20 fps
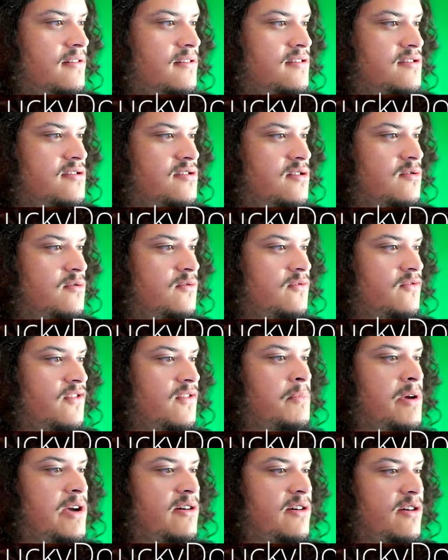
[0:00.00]
So
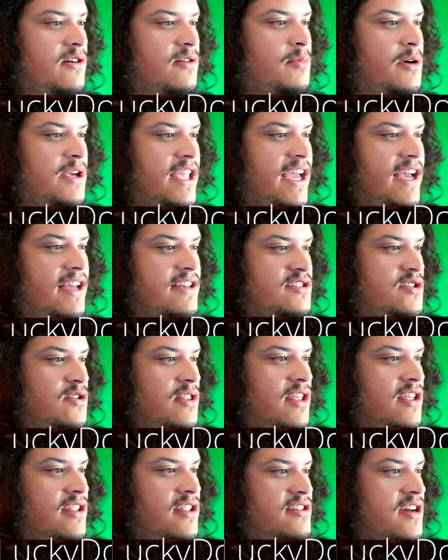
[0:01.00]
familiar, but yeah. So
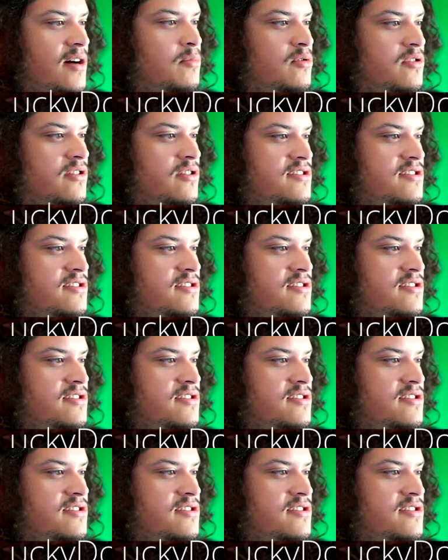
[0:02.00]
they double